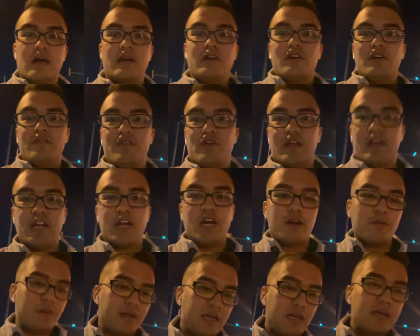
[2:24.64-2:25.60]
I don't know if you can
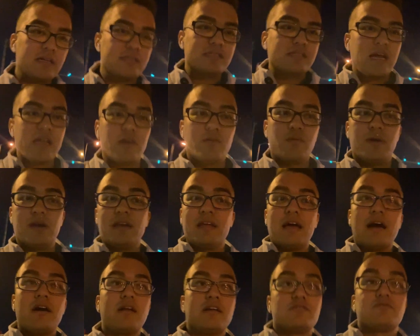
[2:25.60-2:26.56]
hear me. It's kind of windy
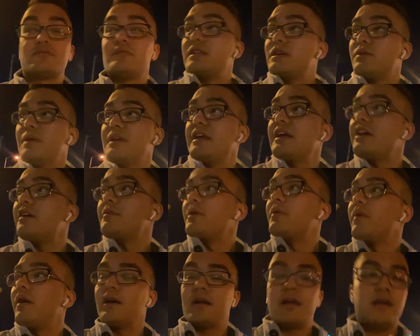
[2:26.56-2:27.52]
out. It's really windy here in
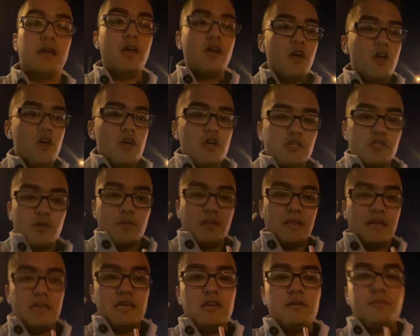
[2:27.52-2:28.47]
Milwaukee. So we
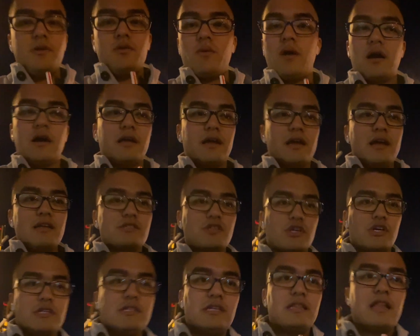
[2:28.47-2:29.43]
landed in Milwaukee. It's
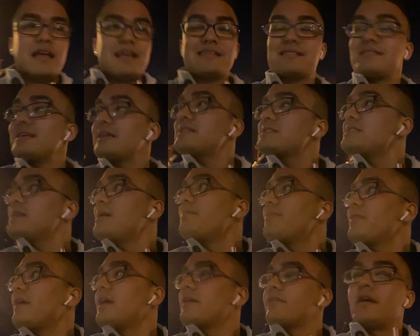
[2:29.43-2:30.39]
currently like 6
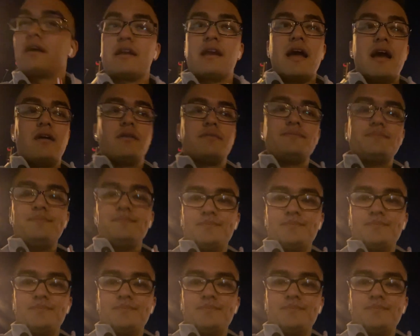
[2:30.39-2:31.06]
something right now.